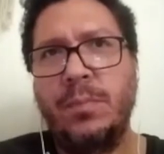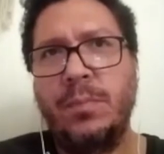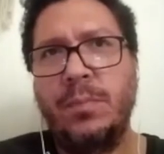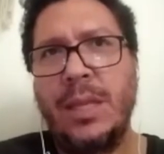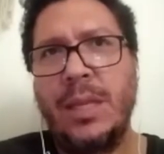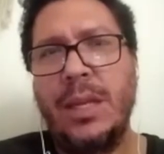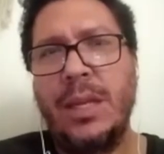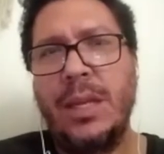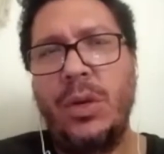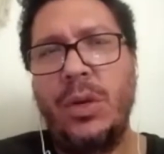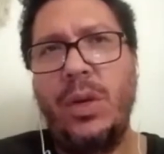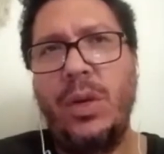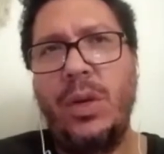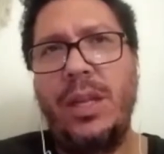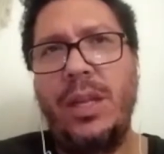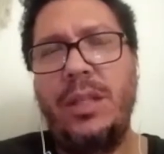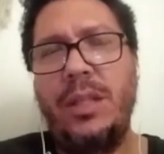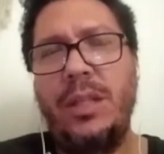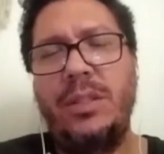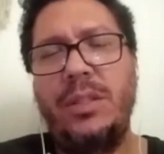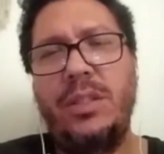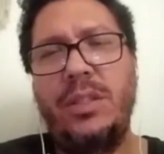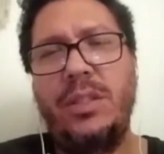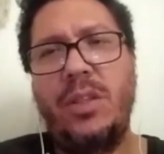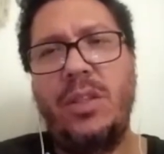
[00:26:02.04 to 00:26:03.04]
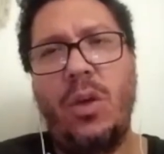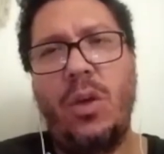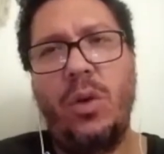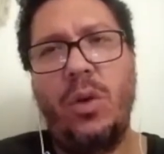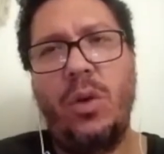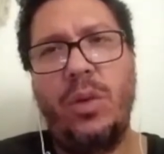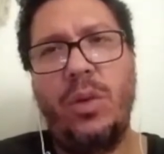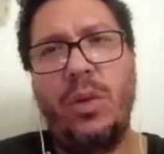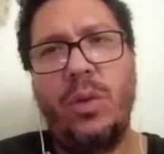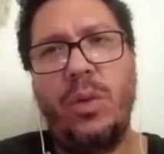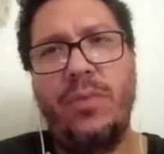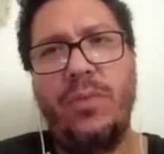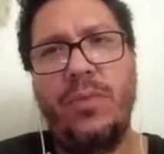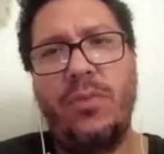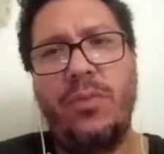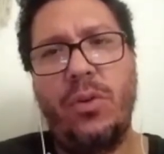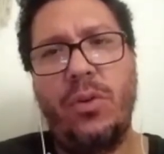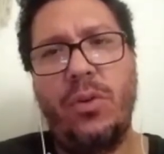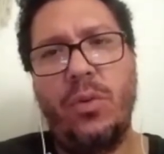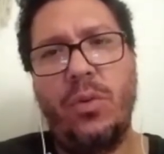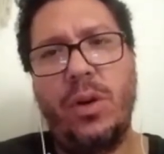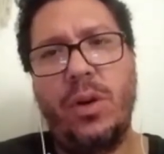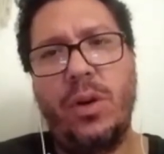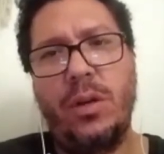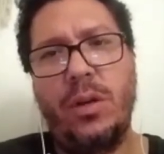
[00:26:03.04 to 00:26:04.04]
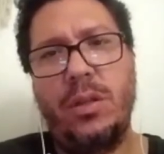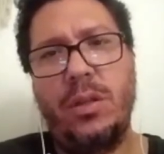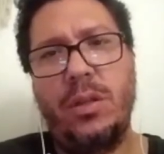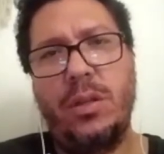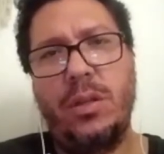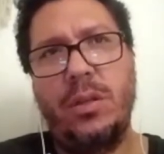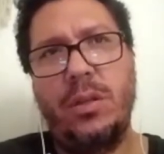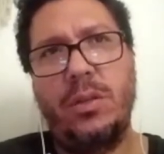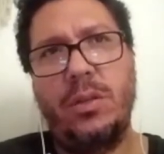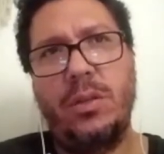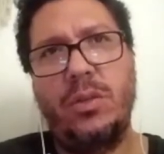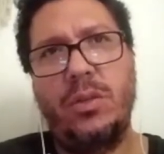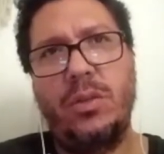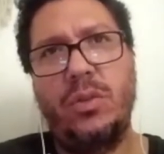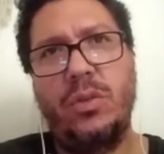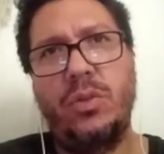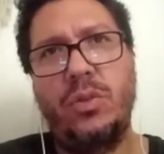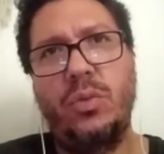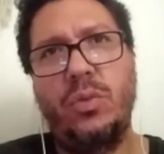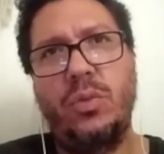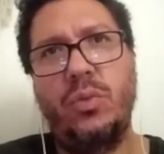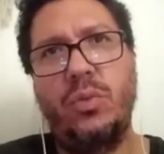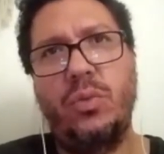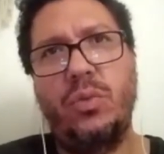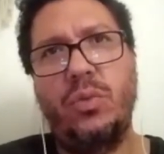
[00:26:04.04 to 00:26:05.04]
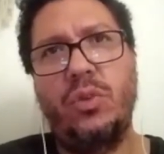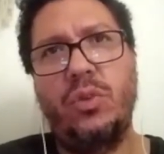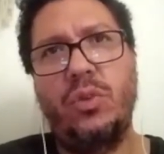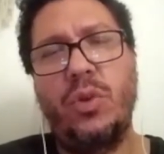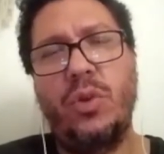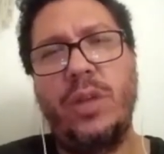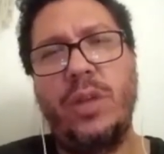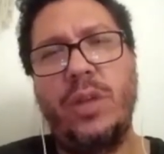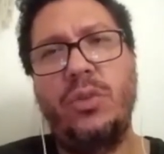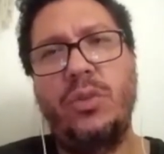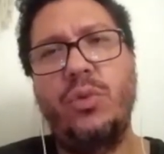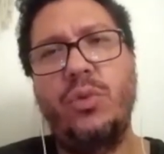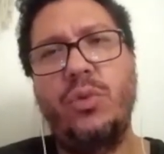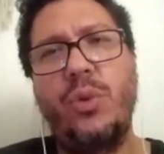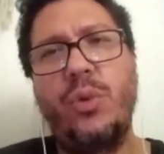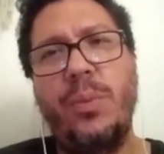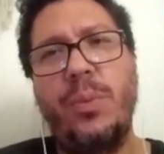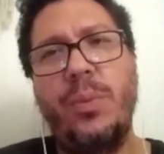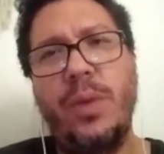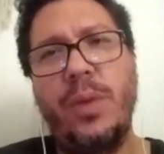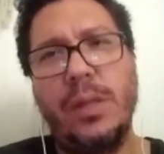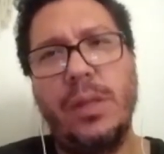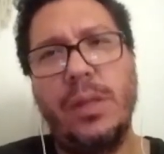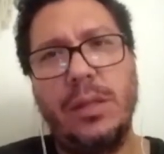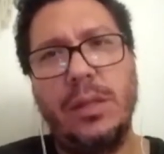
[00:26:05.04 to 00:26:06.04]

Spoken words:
Really, this is the only way forward to try to rebuild